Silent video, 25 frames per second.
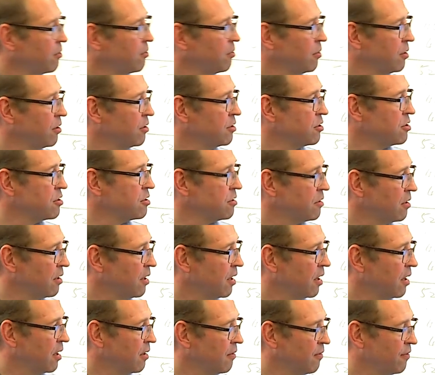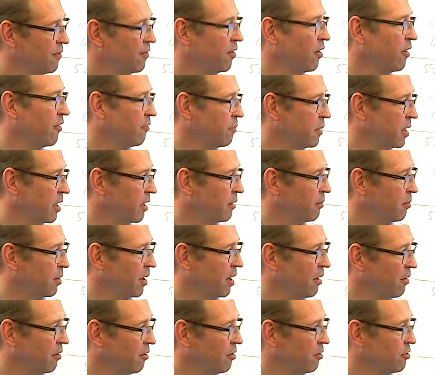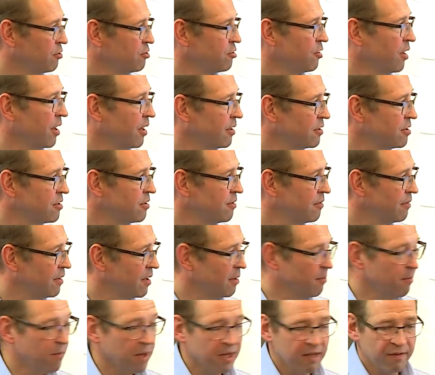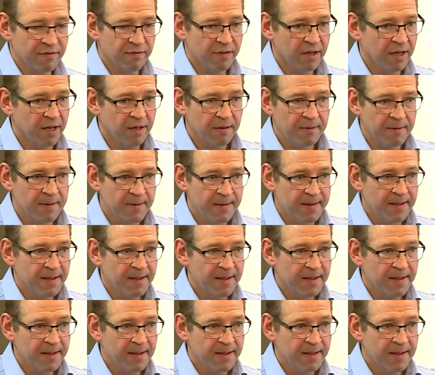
was a £5 million contract in Mayfair,